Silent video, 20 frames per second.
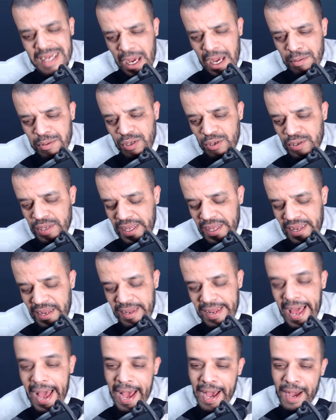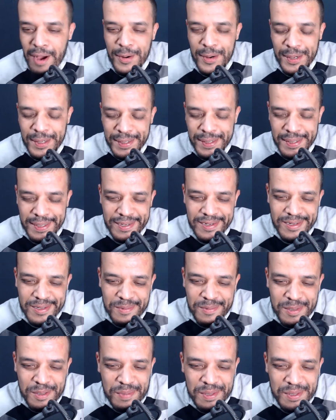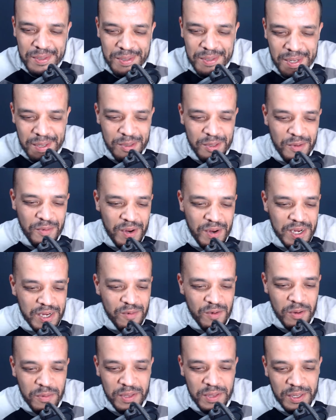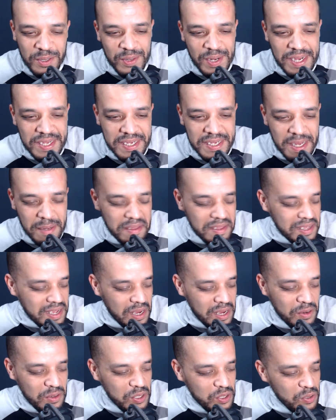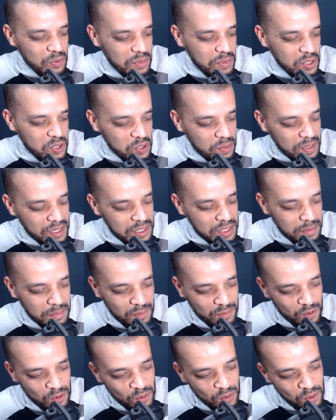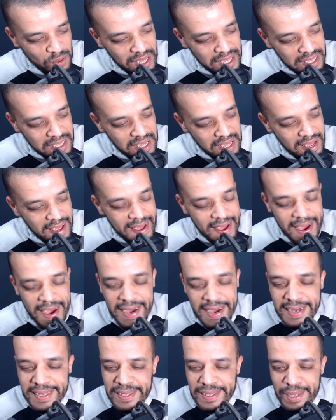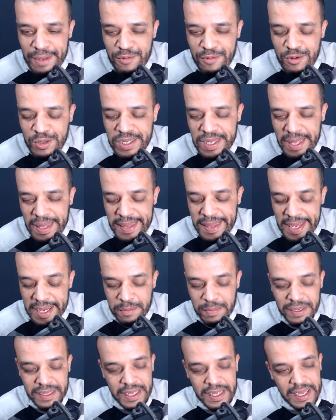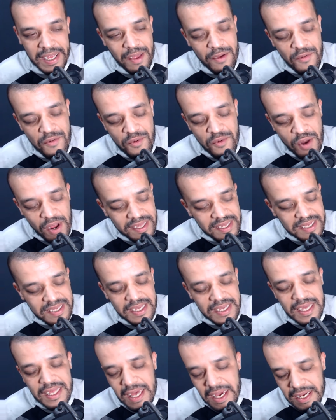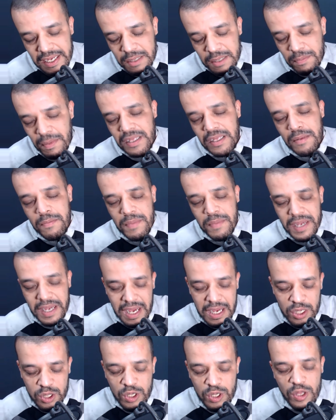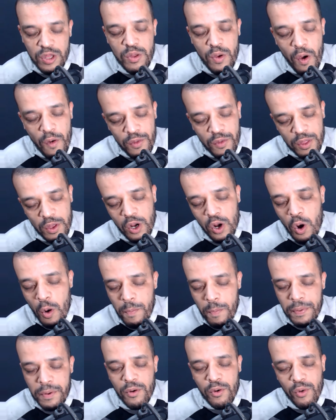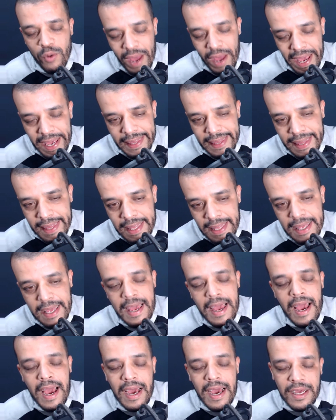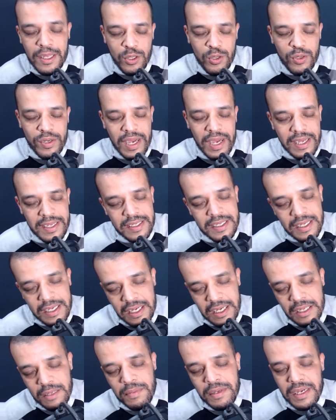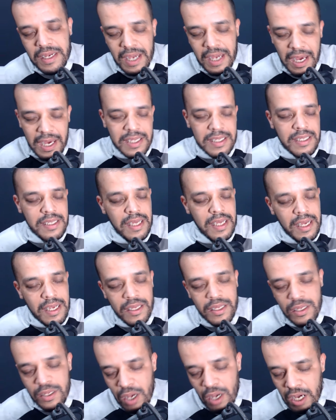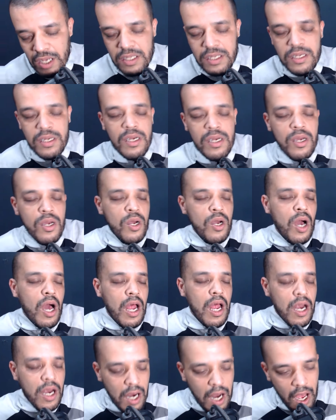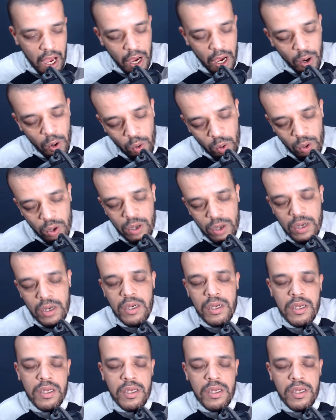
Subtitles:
that's up to you till now. Special button, subscribe to the notification for the notification. I need to mean so much to me if you do that. And if you see thanks button, if not see thanks button because of the copyright, and you can see it because they not allow